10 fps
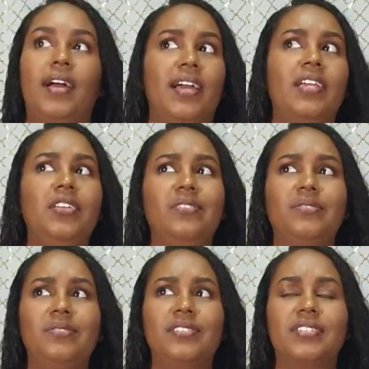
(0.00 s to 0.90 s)
I
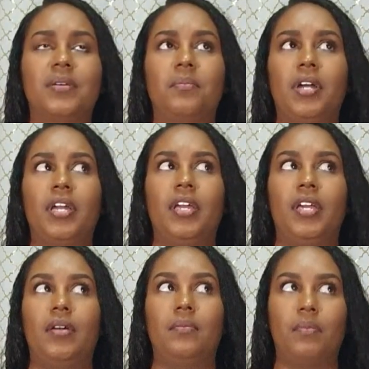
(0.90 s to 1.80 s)
used
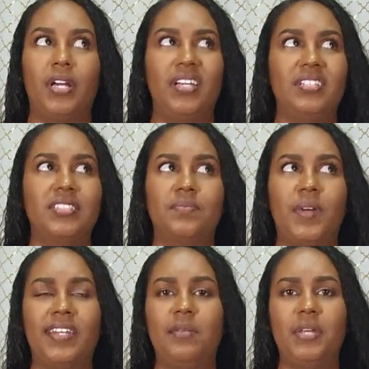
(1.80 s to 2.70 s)
my bias
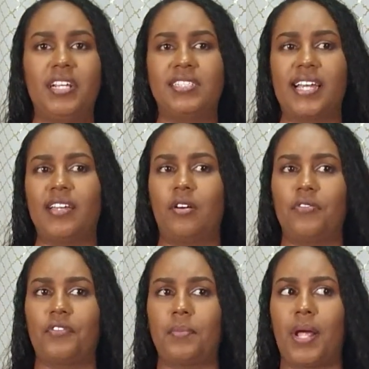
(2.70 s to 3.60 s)
binding makers that I got
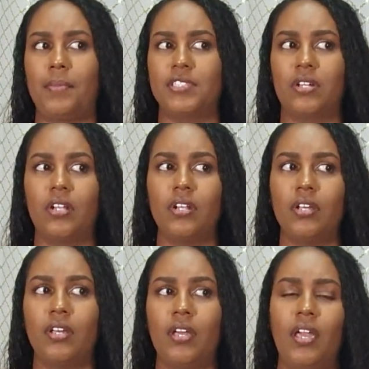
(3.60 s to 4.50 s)
from Amazon.
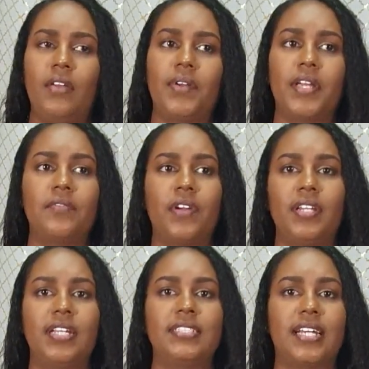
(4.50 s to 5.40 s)
If I can
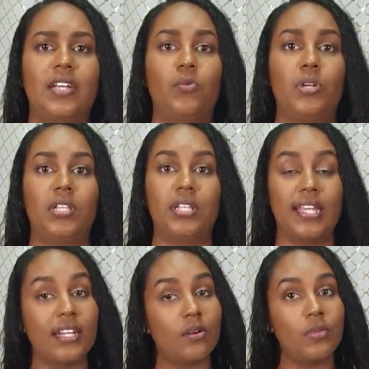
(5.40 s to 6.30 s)
find it, I will
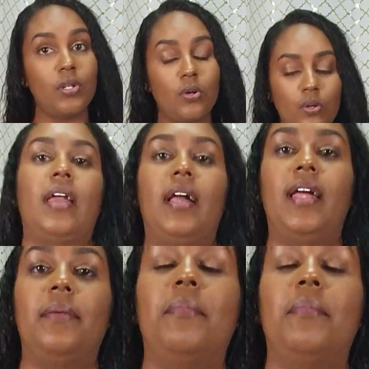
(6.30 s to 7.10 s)
link it down below. And